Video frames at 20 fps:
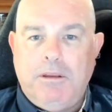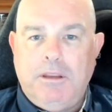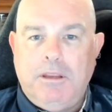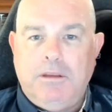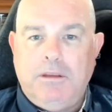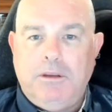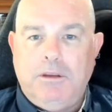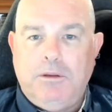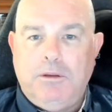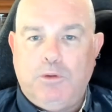
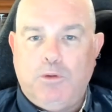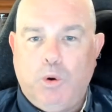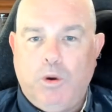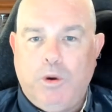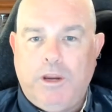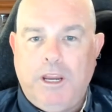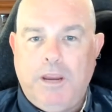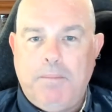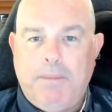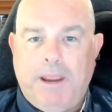you're
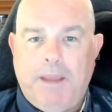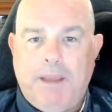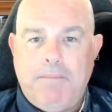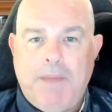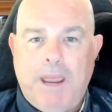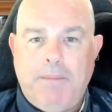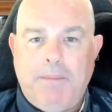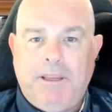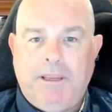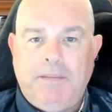talking about
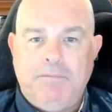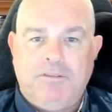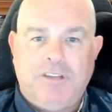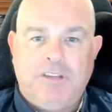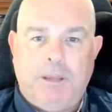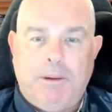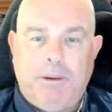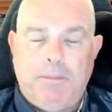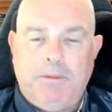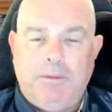maybe
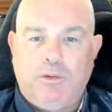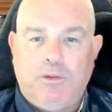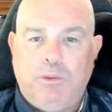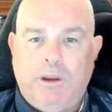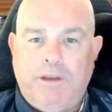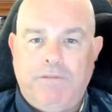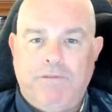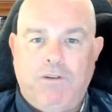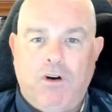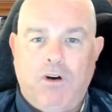somewhere
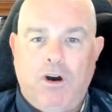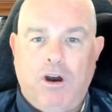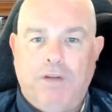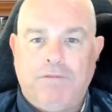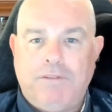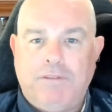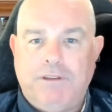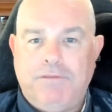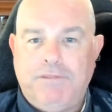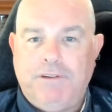between
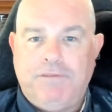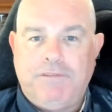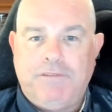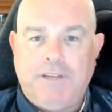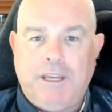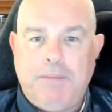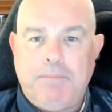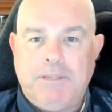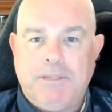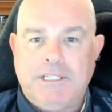5 to
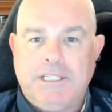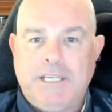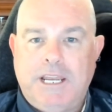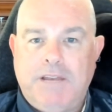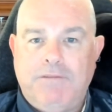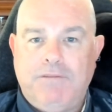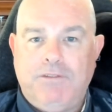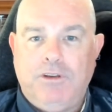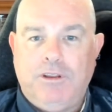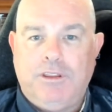
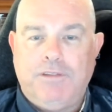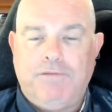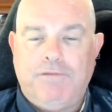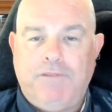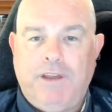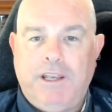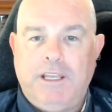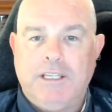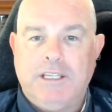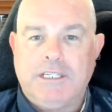15% of youth
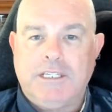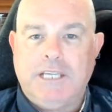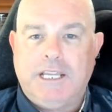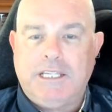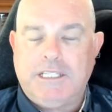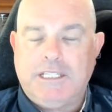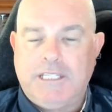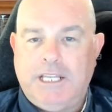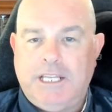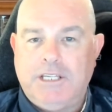offenders
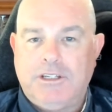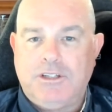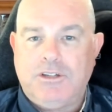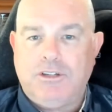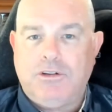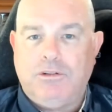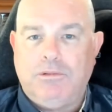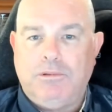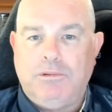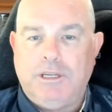get sentenced
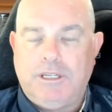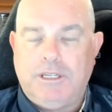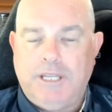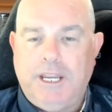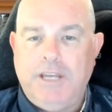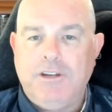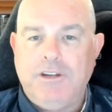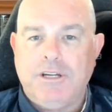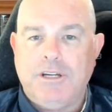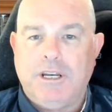to
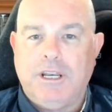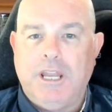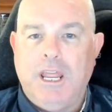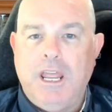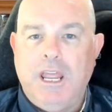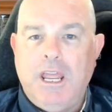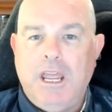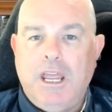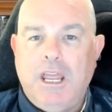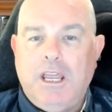detention.
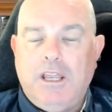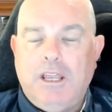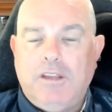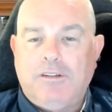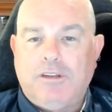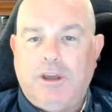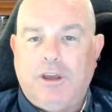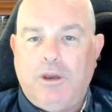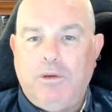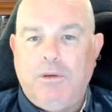
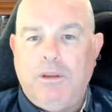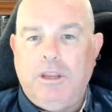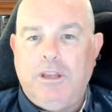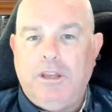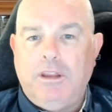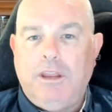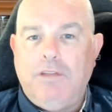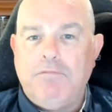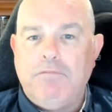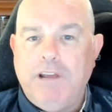So
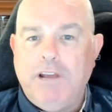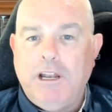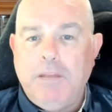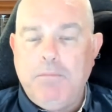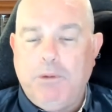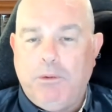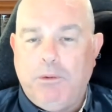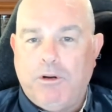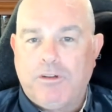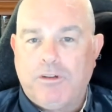it really
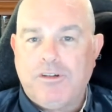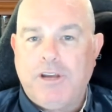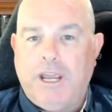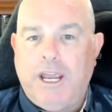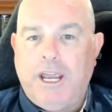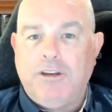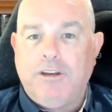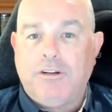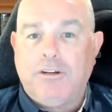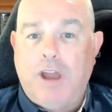will not
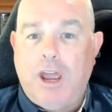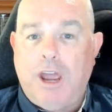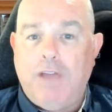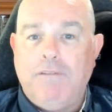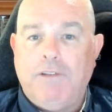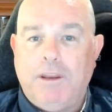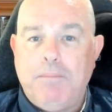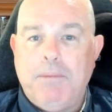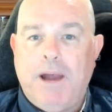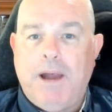change
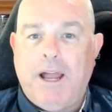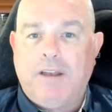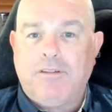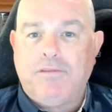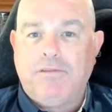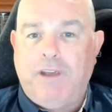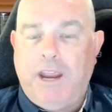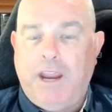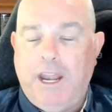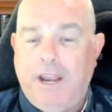overly
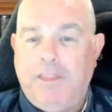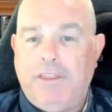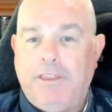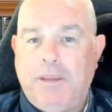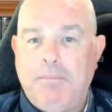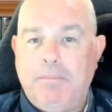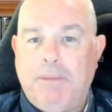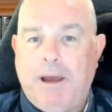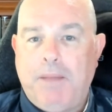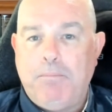much for
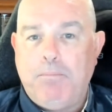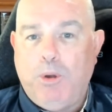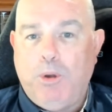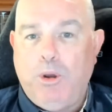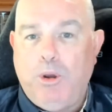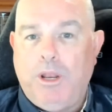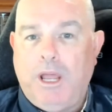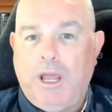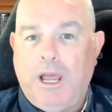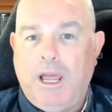anything but
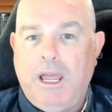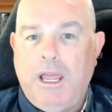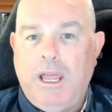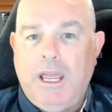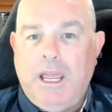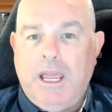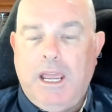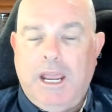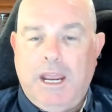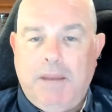murder
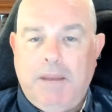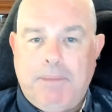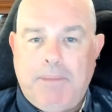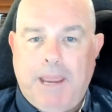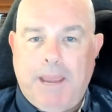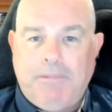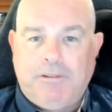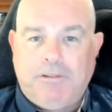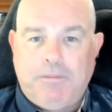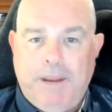and
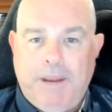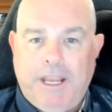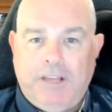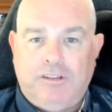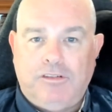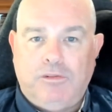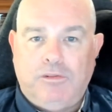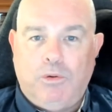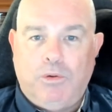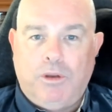perhaps
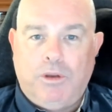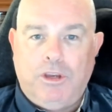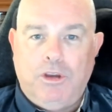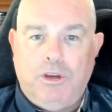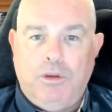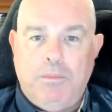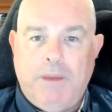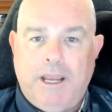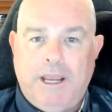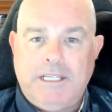manslaughter.
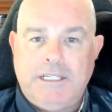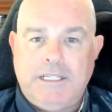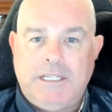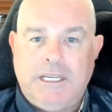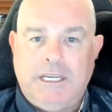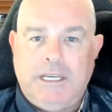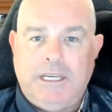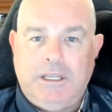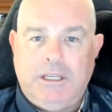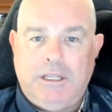
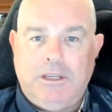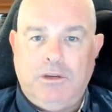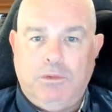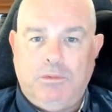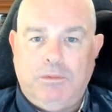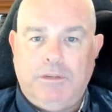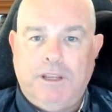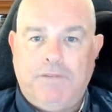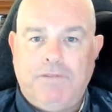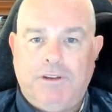
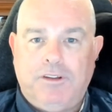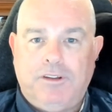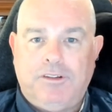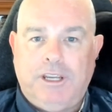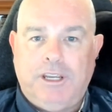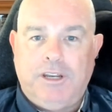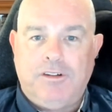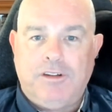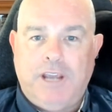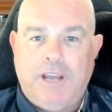You'll definitely
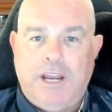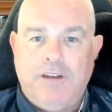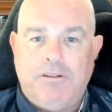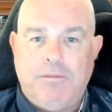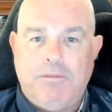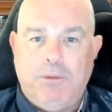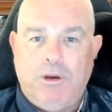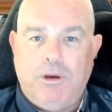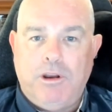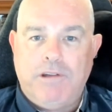see a change
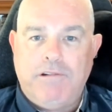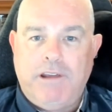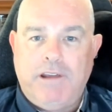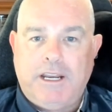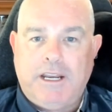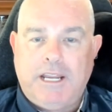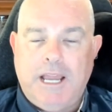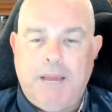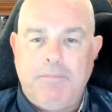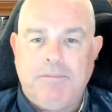in murder
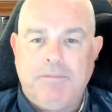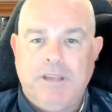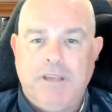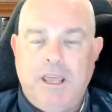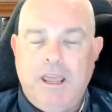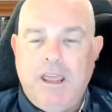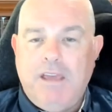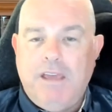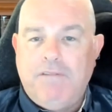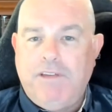outcomes.
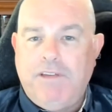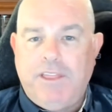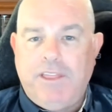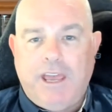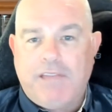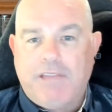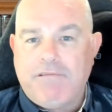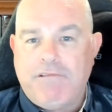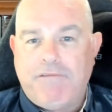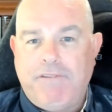For
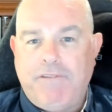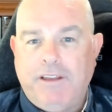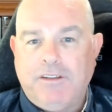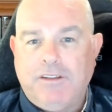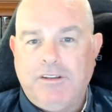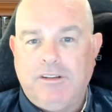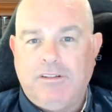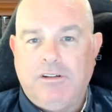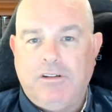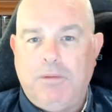the other
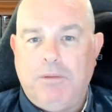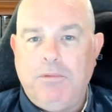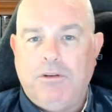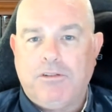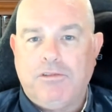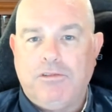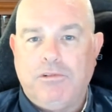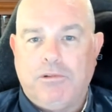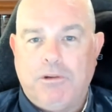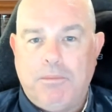offences, I'm not
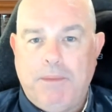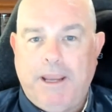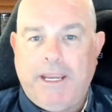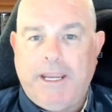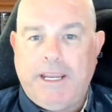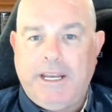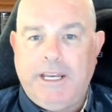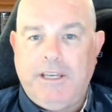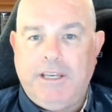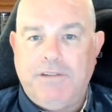sure it'll
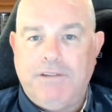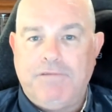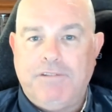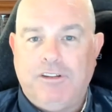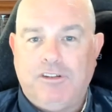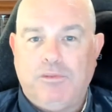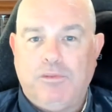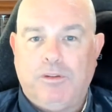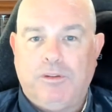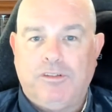make any
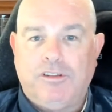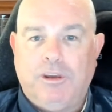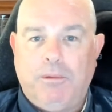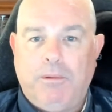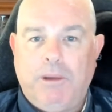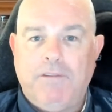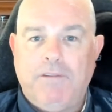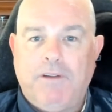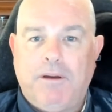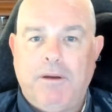difference
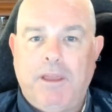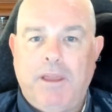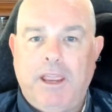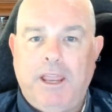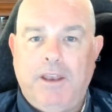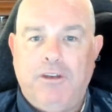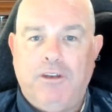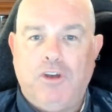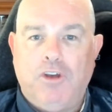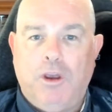whatsoever
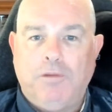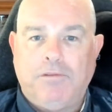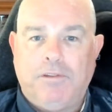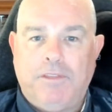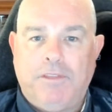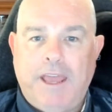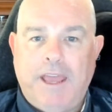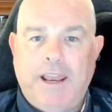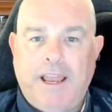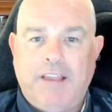in terms
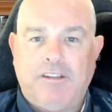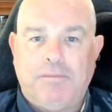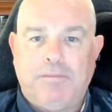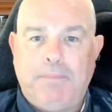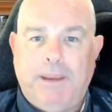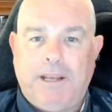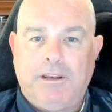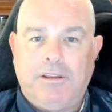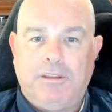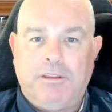of that
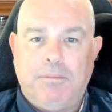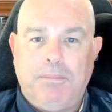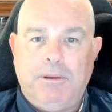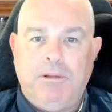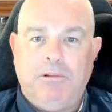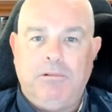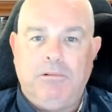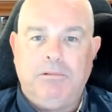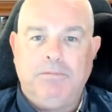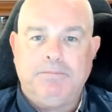aspect of the bill.